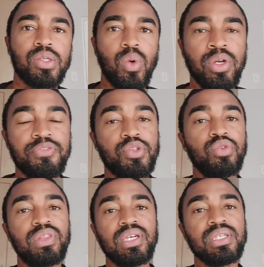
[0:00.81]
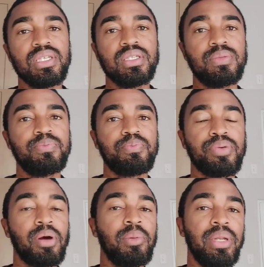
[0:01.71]
So one of two things is
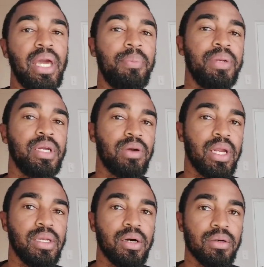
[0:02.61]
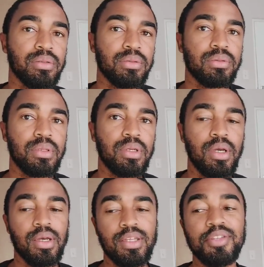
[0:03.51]
probably happening right now.
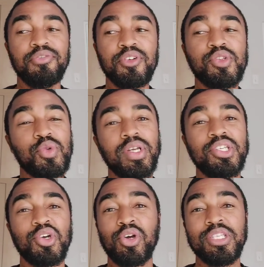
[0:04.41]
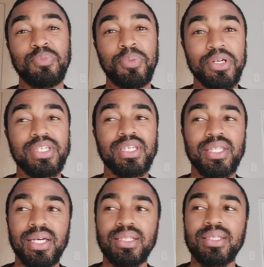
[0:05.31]
The first one is a conspiracy
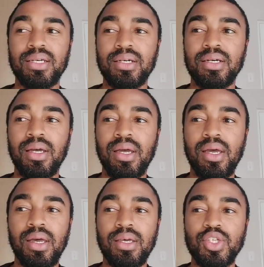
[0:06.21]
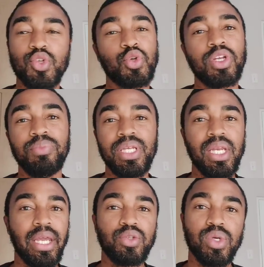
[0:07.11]
that social
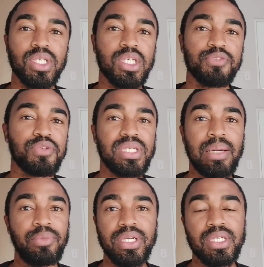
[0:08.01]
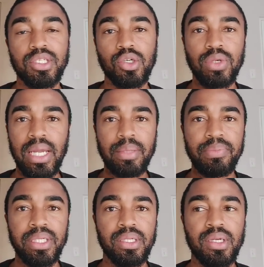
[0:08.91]
media networks just for some reason don't
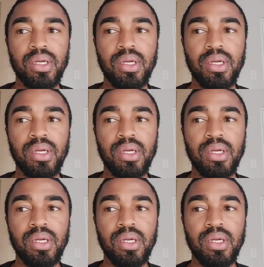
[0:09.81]
like me.